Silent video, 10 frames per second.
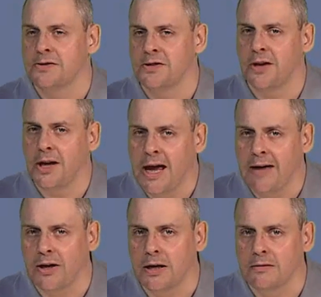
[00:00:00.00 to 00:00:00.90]
So there you
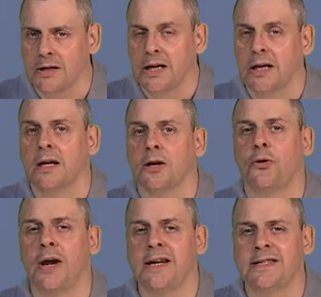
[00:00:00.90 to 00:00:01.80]
have it,
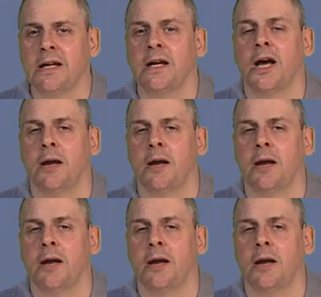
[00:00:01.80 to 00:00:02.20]
creating